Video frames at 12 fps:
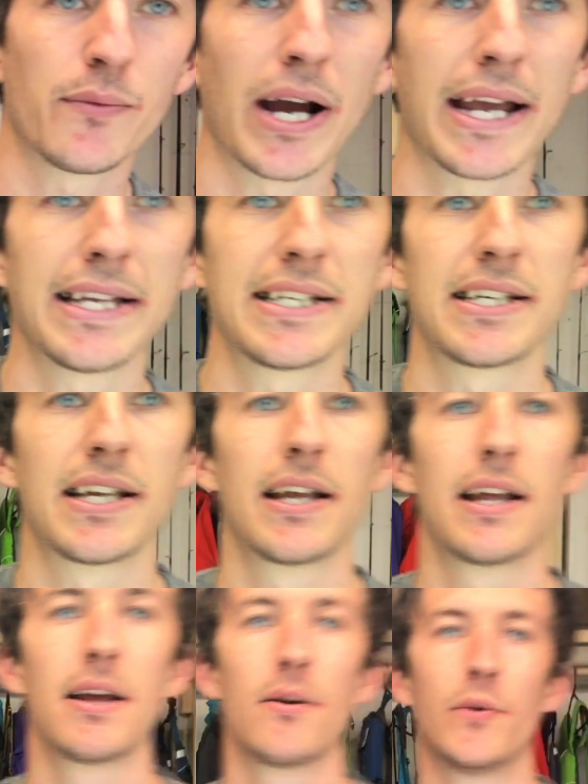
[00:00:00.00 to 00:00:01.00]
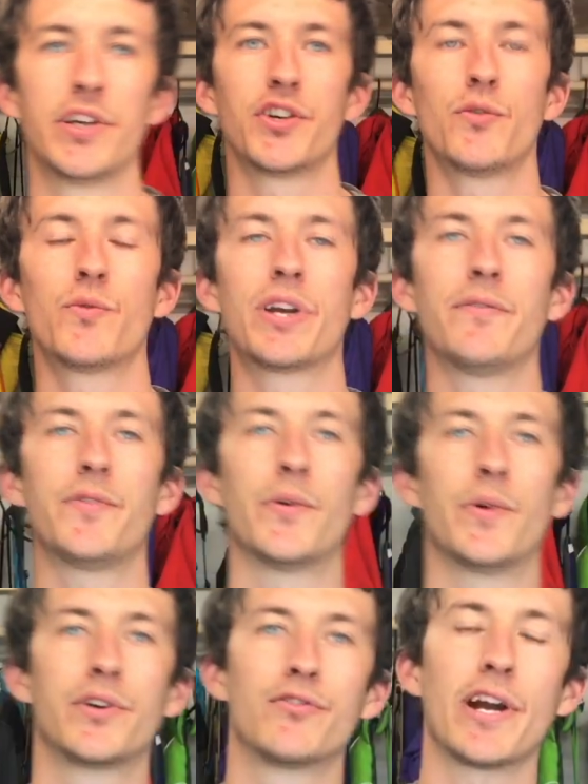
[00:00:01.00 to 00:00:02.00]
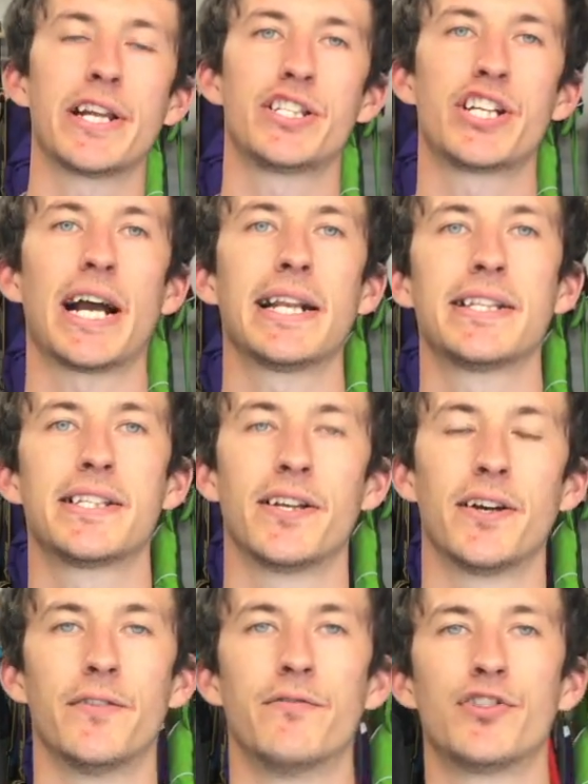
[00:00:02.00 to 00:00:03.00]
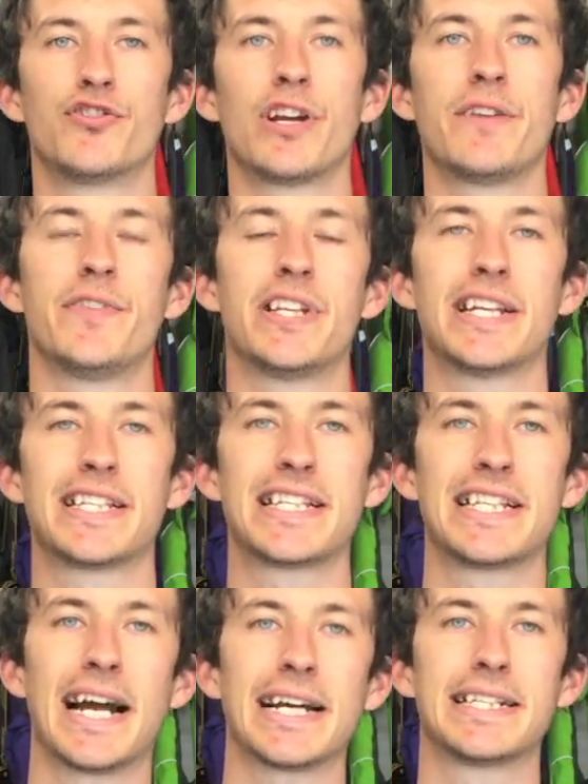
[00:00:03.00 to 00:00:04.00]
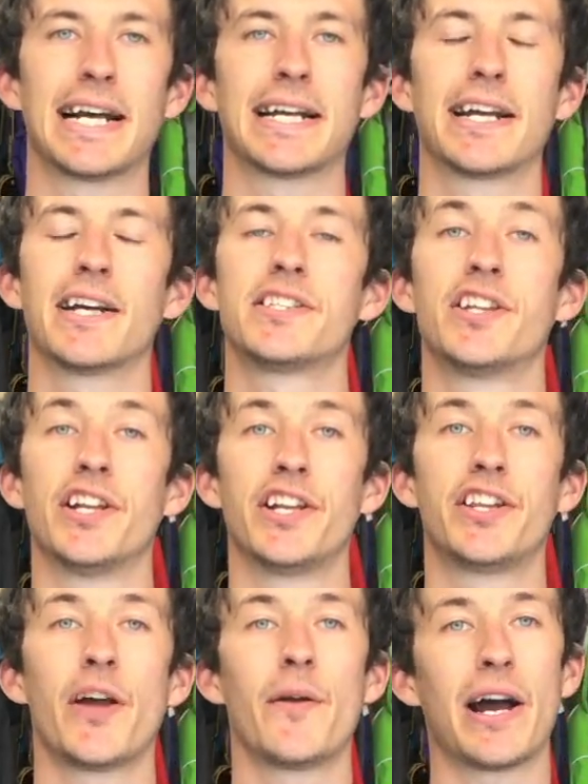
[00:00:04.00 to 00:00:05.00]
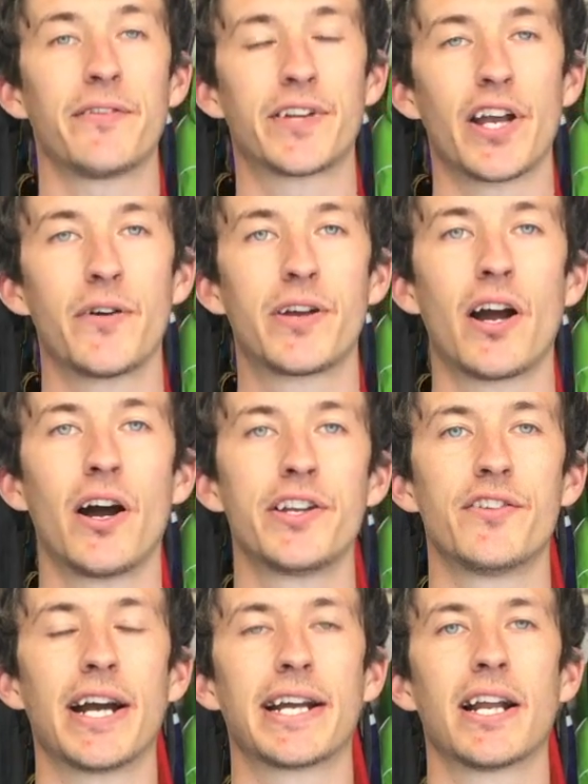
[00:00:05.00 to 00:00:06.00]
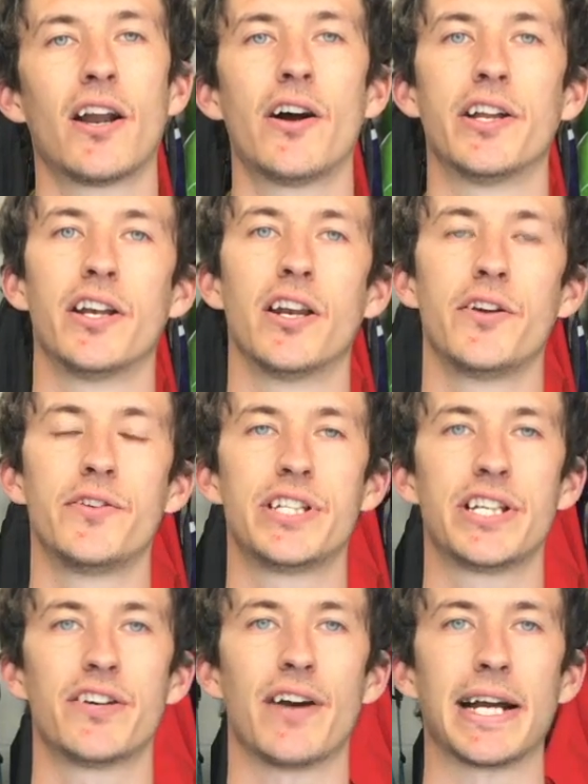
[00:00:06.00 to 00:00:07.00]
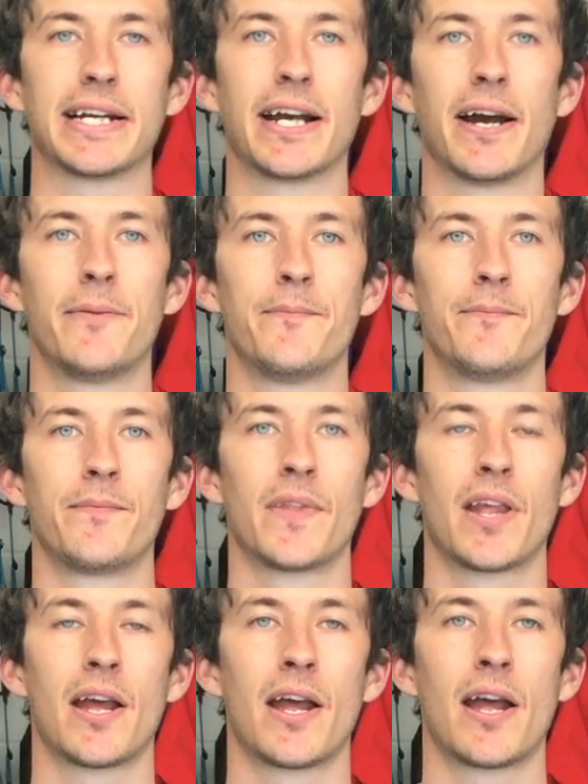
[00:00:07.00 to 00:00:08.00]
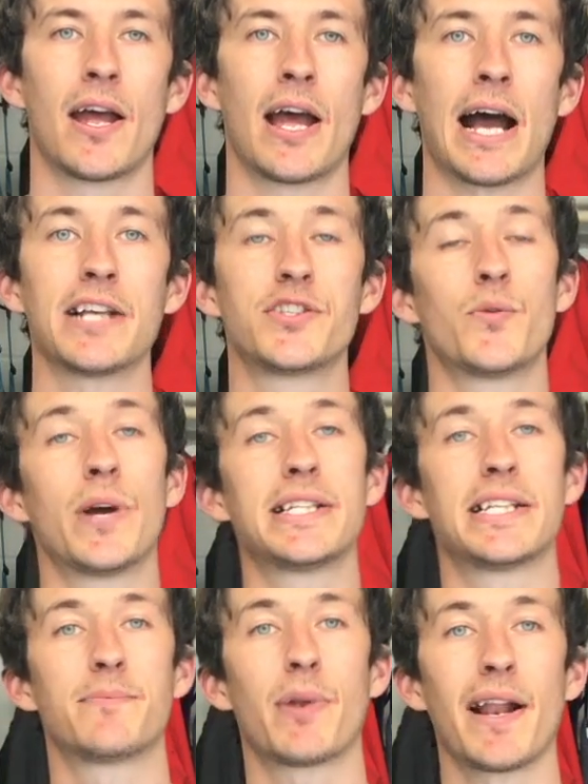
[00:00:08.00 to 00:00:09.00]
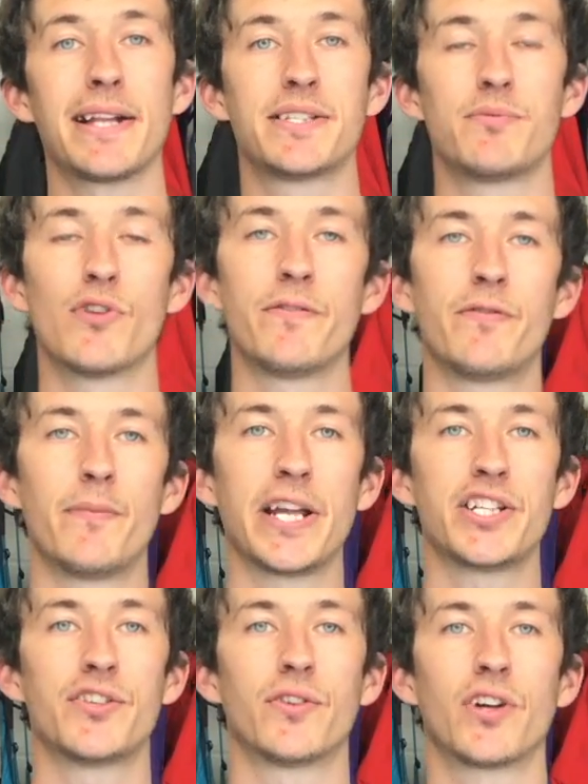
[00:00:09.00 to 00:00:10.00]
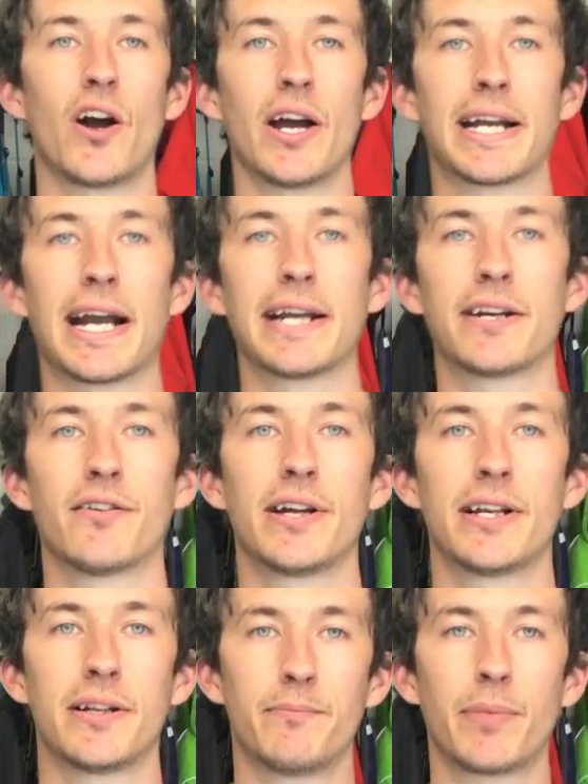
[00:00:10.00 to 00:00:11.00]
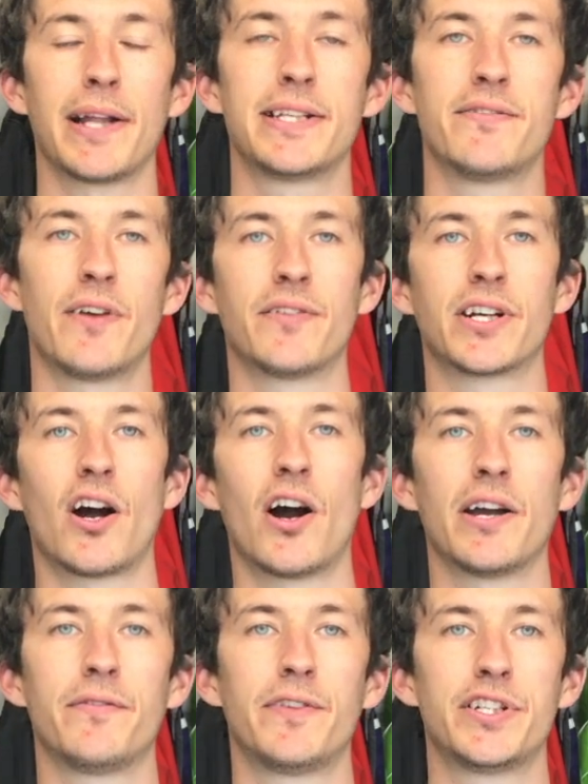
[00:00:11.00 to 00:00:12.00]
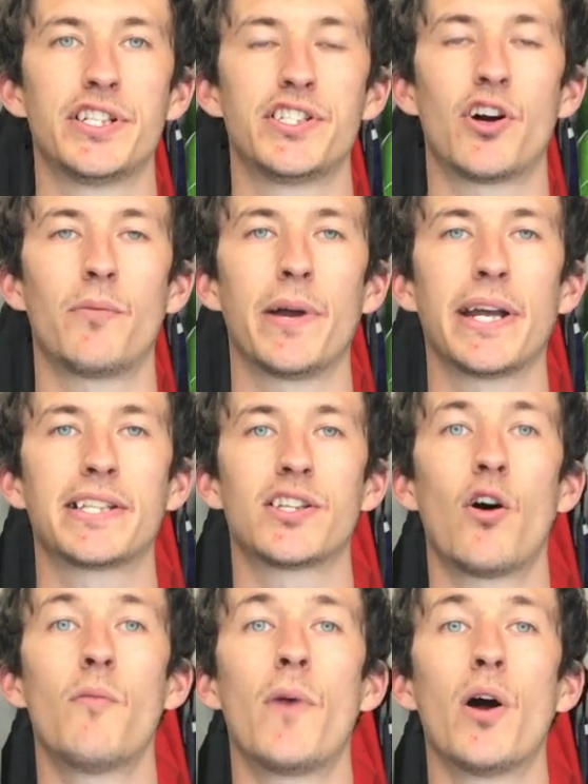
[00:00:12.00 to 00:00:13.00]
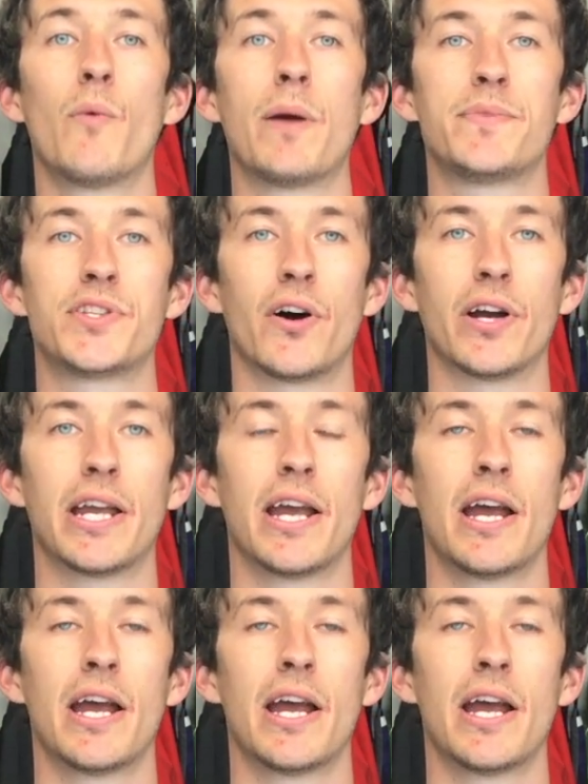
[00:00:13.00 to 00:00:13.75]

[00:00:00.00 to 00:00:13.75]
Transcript: ways which all give you a great chance of retrieving your snagged anchor, so you don't have to go cutting your anchor line and losing your anchor. As always, there's plenty more information on kayak anchoring and plenty of other kayak fishing topics on my website